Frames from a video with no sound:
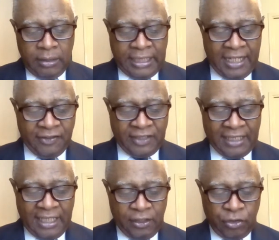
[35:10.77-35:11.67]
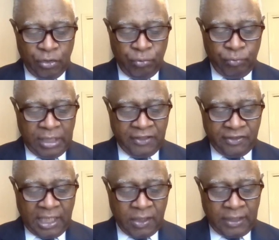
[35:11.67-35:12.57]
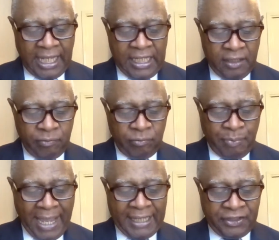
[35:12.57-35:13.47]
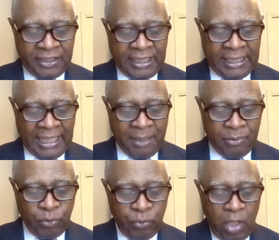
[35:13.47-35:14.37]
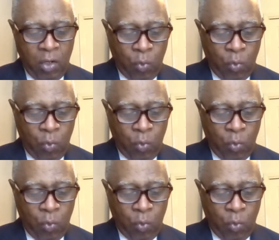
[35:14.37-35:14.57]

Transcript: things that they do, they segregated packaging and label.